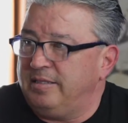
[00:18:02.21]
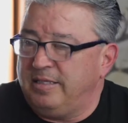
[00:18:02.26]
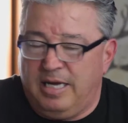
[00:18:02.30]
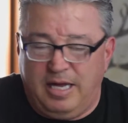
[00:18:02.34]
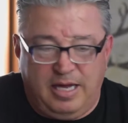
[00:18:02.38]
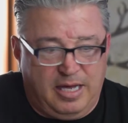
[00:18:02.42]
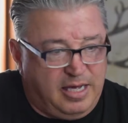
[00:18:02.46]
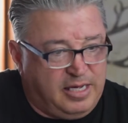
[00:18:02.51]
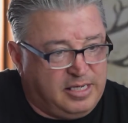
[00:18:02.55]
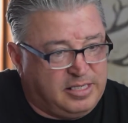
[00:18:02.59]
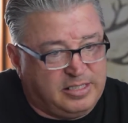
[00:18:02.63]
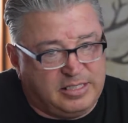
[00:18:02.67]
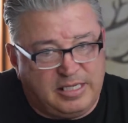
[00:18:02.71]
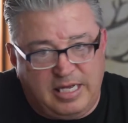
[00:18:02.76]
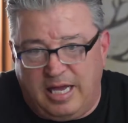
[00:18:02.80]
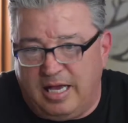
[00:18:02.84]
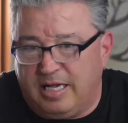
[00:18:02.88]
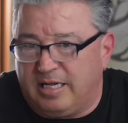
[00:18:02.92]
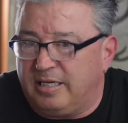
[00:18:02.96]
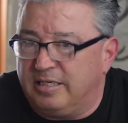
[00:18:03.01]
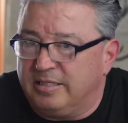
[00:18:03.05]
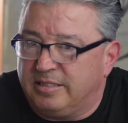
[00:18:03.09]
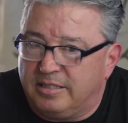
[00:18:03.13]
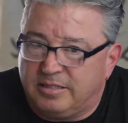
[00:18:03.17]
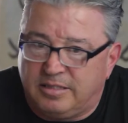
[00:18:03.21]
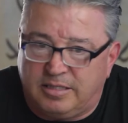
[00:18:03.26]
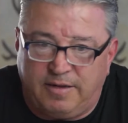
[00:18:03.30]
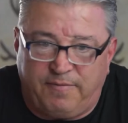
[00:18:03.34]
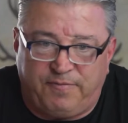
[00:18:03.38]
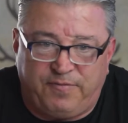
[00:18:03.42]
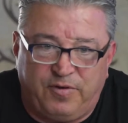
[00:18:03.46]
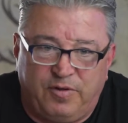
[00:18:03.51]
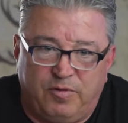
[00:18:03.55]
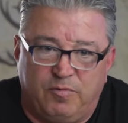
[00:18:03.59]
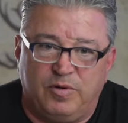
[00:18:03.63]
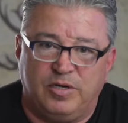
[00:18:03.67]
Yeah, exactly.
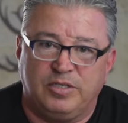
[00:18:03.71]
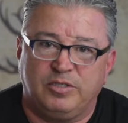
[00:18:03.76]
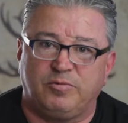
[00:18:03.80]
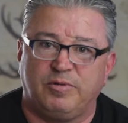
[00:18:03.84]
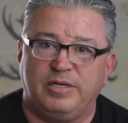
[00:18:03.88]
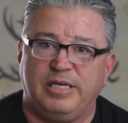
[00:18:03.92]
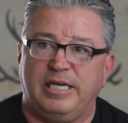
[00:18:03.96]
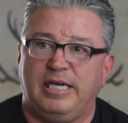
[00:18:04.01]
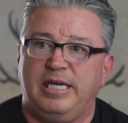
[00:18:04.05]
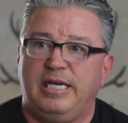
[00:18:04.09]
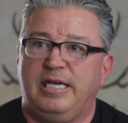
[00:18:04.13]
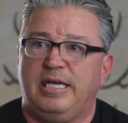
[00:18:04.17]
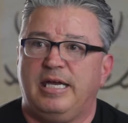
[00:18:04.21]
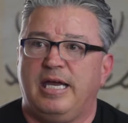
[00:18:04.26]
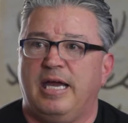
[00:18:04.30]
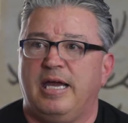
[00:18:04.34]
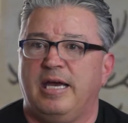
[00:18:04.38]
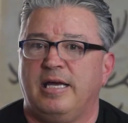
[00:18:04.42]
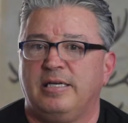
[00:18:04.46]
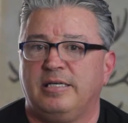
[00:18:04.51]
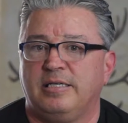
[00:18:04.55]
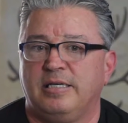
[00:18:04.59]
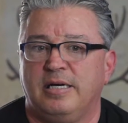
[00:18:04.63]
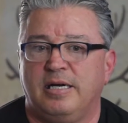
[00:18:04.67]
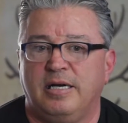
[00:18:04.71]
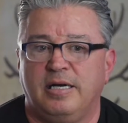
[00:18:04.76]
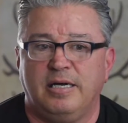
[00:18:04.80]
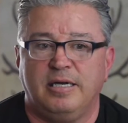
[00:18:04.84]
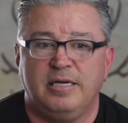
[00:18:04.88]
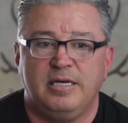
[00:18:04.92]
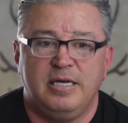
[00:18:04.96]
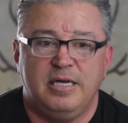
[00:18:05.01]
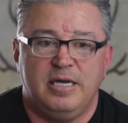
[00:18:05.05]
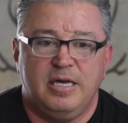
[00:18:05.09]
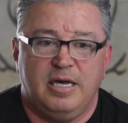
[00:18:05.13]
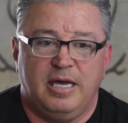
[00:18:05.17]
Except for the ones we eat. And
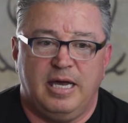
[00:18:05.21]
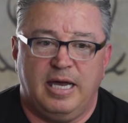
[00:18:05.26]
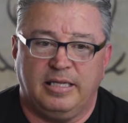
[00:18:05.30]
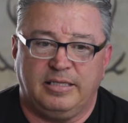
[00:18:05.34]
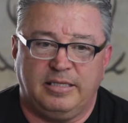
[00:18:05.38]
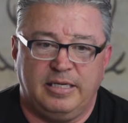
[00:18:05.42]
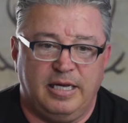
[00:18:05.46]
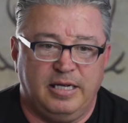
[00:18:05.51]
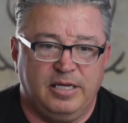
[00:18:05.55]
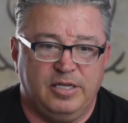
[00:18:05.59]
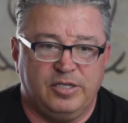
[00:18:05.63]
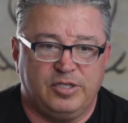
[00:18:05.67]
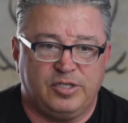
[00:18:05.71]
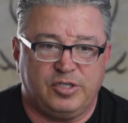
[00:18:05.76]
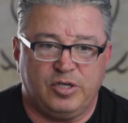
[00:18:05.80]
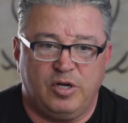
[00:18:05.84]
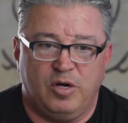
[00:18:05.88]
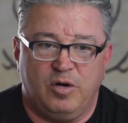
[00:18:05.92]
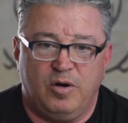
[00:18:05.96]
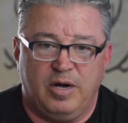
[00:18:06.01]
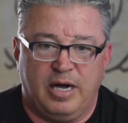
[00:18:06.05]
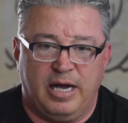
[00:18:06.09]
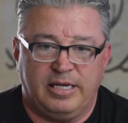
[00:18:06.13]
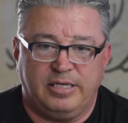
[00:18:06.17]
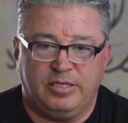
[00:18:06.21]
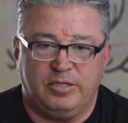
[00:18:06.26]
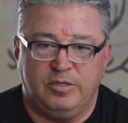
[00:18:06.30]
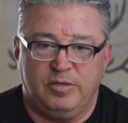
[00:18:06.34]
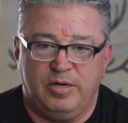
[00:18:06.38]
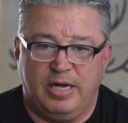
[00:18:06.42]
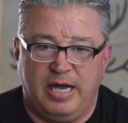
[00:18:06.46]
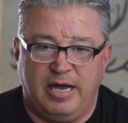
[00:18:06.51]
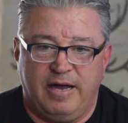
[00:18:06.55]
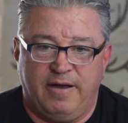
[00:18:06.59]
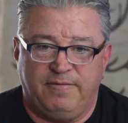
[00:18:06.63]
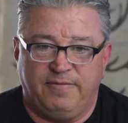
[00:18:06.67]
at the end of the show, I do
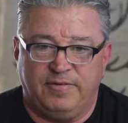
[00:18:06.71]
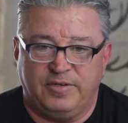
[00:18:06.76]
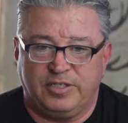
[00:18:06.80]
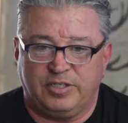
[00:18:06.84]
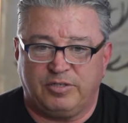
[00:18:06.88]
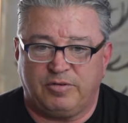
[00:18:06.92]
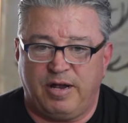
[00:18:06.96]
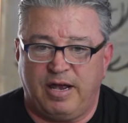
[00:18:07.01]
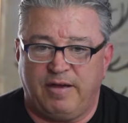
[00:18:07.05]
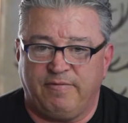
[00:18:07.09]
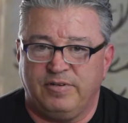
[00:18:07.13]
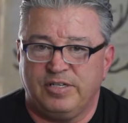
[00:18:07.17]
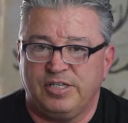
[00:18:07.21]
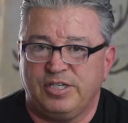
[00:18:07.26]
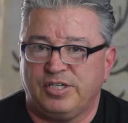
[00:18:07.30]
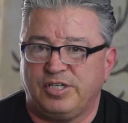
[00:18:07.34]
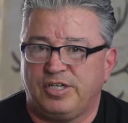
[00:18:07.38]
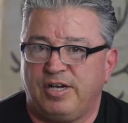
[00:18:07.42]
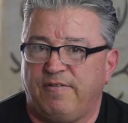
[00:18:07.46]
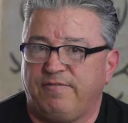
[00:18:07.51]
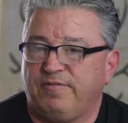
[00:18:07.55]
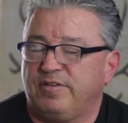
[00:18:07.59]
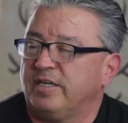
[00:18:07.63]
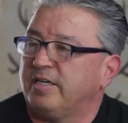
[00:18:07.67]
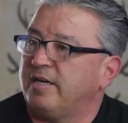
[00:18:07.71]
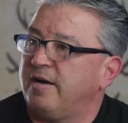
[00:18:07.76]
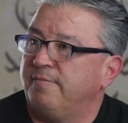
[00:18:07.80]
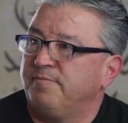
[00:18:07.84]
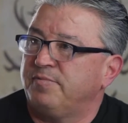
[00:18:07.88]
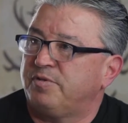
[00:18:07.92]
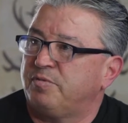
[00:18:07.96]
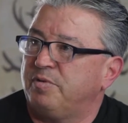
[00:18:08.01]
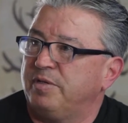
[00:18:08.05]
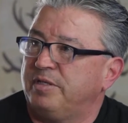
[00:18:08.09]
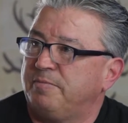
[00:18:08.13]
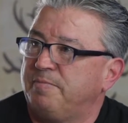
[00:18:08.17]
have a traveling chef that
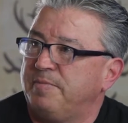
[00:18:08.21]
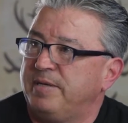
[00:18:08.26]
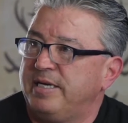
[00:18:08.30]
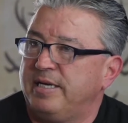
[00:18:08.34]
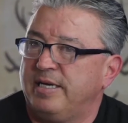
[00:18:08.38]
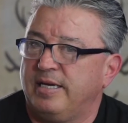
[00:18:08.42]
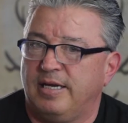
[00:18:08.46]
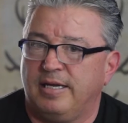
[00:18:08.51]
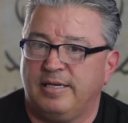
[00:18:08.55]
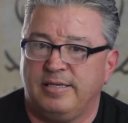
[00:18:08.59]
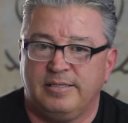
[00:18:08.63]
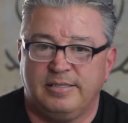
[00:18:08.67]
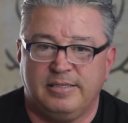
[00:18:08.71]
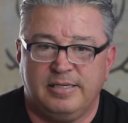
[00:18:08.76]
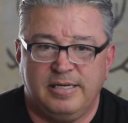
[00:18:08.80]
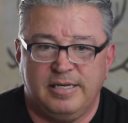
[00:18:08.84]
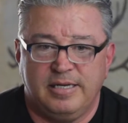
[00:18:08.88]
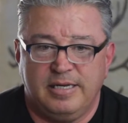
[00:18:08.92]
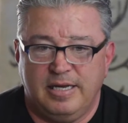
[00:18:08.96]
comes with me, and